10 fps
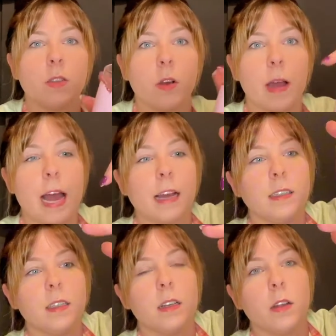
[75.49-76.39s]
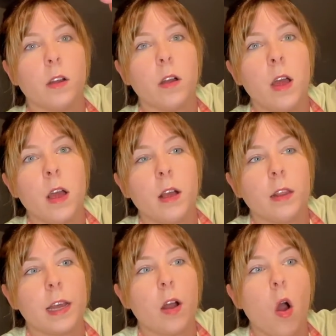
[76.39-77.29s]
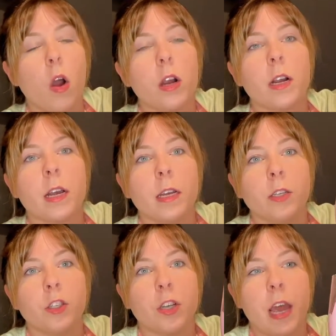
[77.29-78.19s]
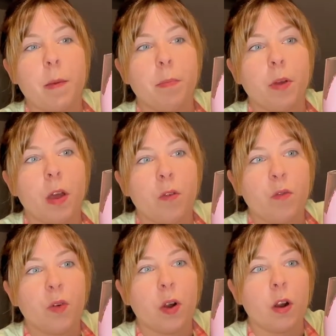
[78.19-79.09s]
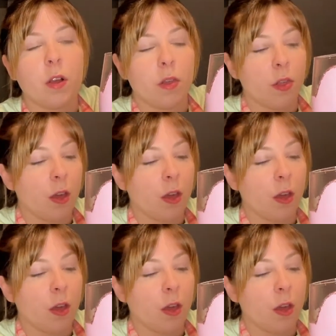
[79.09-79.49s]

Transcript: So it has the little like heart shape for